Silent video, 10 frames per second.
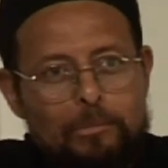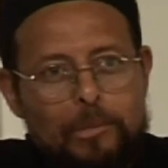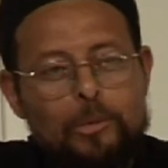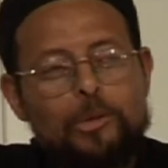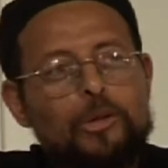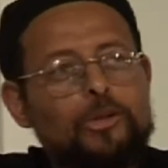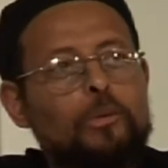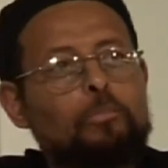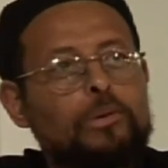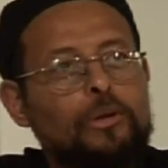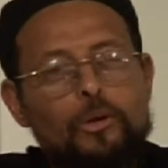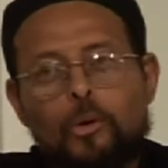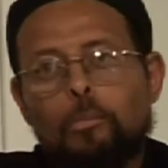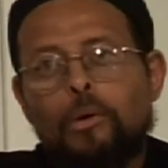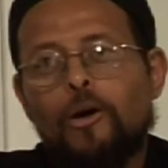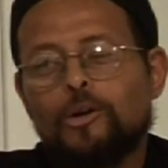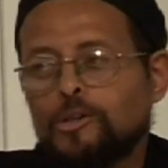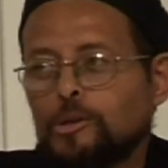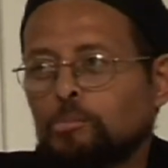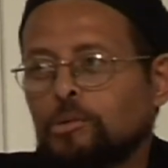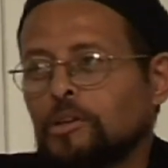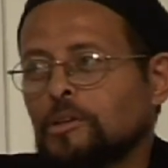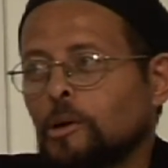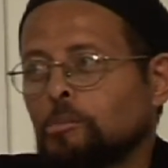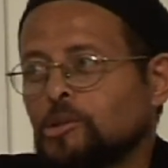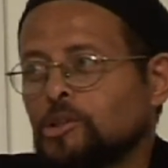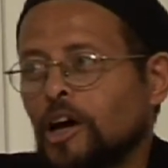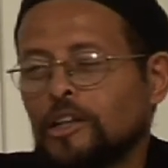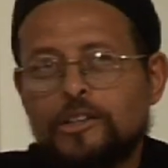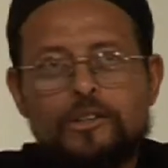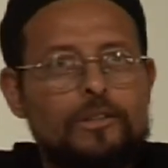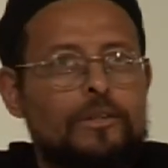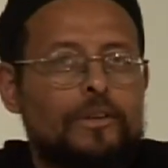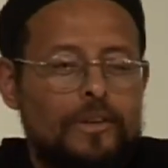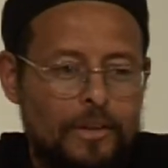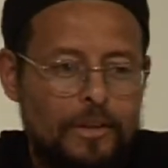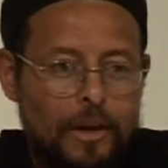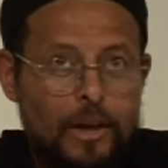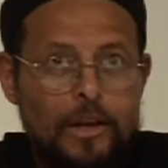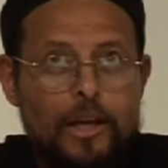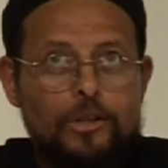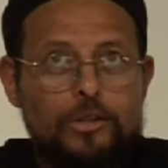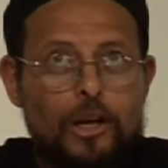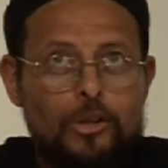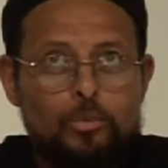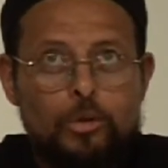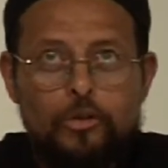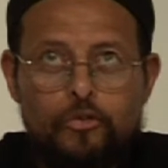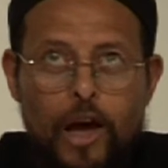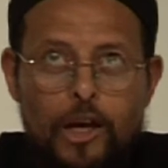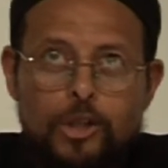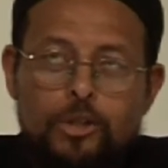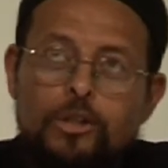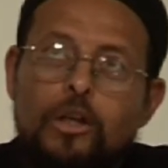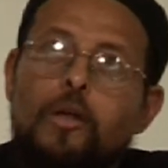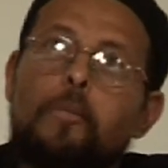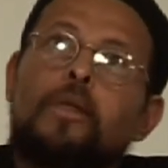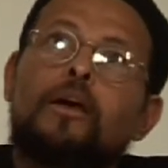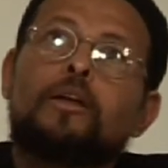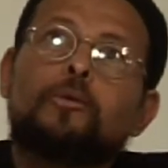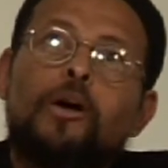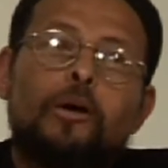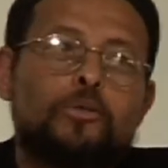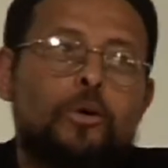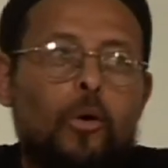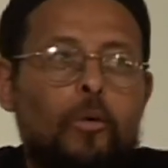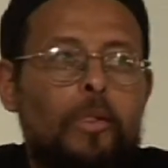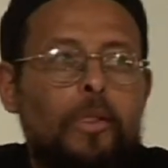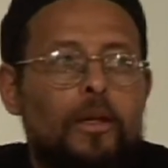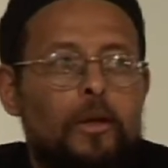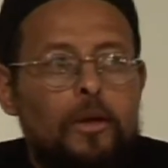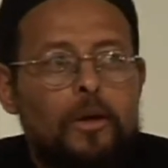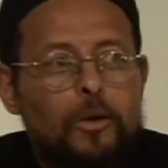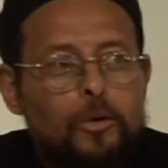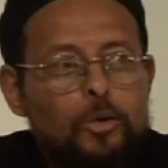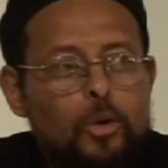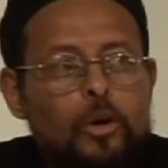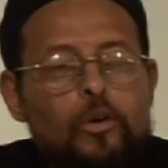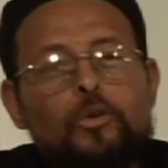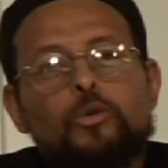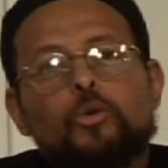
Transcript: Maybe there's some political parties in Britain, they'll be jealous. Hey, that's us, we're the fascists. Anyway, so unity